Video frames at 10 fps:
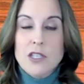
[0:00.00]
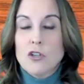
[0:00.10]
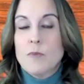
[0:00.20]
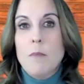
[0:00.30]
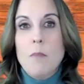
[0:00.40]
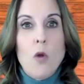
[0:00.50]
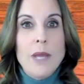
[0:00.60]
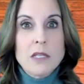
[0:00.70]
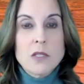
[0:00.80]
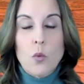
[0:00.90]
There's been
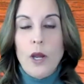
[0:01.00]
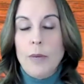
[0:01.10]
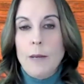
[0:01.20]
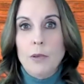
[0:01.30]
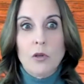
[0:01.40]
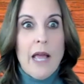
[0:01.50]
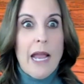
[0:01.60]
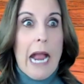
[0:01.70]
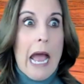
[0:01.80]
moments where people are like,